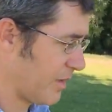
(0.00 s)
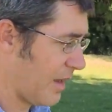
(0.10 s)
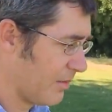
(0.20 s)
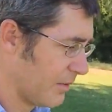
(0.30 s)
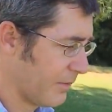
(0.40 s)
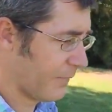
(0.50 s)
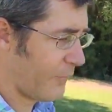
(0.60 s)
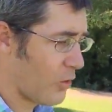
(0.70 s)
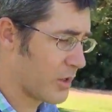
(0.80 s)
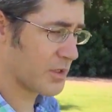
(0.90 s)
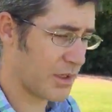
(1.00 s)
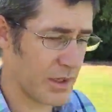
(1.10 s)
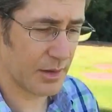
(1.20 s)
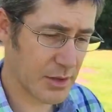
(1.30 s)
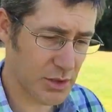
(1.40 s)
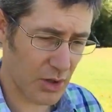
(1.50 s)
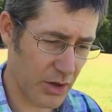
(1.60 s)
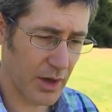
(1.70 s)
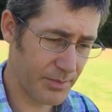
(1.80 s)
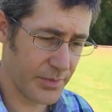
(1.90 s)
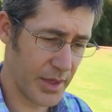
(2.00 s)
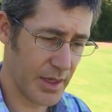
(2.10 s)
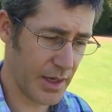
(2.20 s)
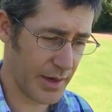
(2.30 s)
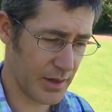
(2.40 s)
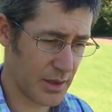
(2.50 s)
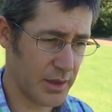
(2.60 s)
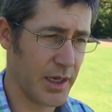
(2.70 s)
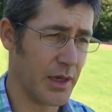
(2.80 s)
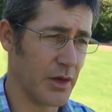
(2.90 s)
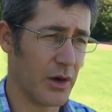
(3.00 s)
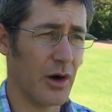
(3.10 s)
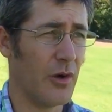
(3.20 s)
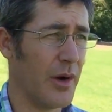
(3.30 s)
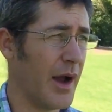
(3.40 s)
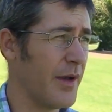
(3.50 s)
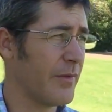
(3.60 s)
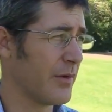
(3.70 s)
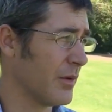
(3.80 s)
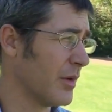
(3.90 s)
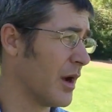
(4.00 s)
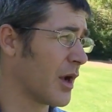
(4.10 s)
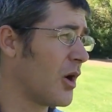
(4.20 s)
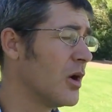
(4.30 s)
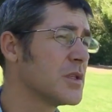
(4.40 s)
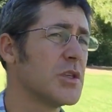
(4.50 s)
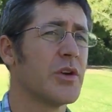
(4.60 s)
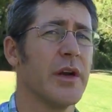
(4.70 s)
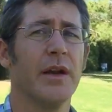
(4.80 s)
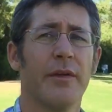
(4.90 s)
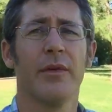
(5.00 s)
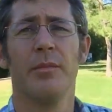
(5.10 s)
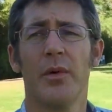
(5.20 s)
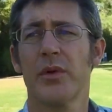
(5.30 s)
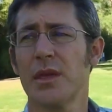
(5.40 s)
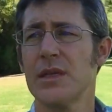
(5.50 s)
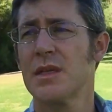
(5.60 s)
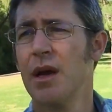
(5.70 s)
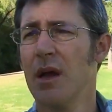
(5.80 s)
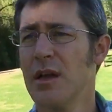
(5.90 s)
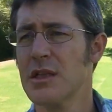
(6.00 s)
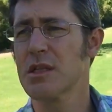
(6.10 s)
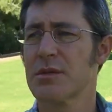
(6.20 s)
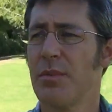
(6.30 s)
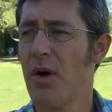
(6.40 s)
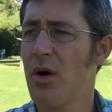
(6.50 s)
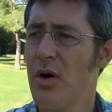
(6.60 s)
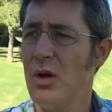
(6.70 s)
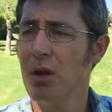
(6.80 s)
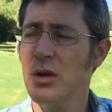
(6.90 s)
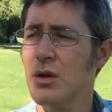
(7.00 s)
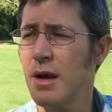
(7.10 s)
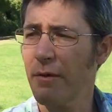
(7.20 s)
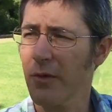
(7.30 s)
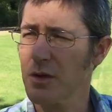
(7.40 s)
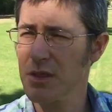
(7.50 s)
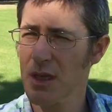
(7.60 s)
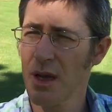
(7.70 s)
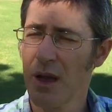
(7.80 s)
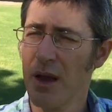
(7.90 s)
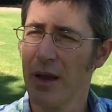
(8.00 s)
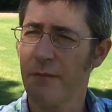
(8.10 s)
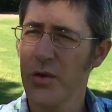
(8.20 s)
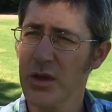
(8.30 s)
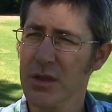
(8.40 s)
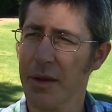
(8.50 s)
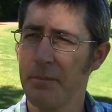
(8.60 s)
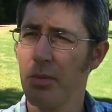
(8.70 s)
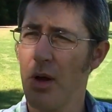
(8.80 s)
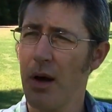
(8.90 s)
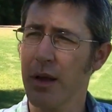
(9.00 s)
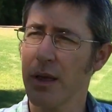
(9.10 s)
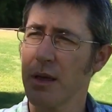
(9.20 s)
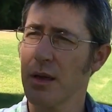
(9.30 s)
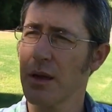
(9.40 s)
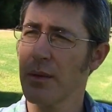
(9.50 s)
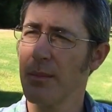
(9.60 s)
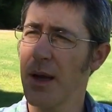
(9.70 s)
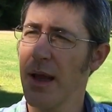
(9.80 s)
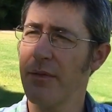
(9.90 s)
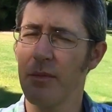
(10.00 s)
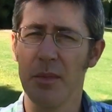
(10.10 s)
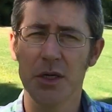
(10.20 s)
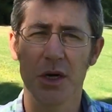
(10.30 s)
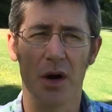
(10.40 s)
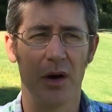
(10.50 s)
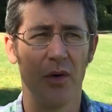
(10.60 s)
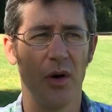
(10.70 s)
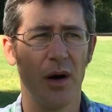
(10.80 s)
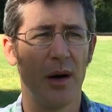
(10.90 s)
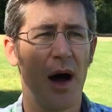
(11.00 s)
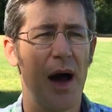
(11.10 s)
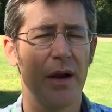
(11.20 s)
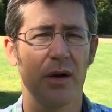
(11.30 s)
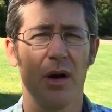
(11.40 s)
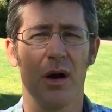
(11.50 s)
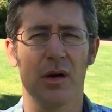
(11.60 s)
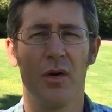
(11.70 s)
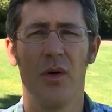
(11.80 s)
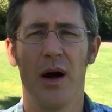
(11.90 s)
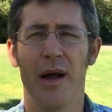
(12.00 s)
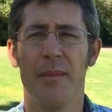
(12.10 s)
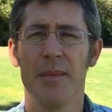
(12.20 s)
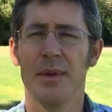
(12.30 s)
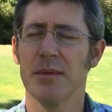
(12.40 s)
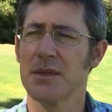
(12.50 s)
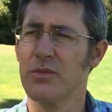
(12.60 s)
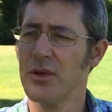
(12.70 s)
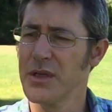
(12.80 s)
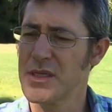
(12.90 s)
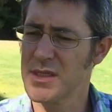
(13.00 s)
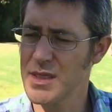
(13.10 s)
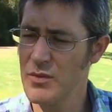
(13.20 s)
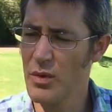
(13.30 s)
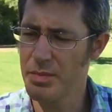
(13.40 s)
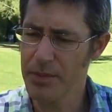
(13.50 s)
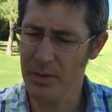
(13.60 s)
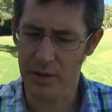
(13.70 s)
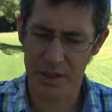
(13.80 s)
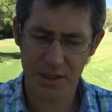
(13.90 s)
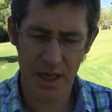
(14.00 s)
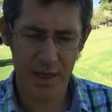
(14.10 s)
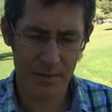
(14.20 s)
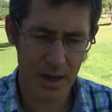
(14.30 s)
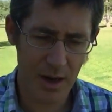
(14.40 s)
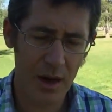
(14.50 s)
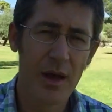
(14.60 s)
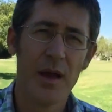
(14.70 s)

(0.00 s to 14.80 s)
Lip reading: able to focus on a startup, then I could get good ROI for a concentrated effort. But with these small little efforts, it feels like blogging might have a much higher ROI. I might be able to really see what people are excited about,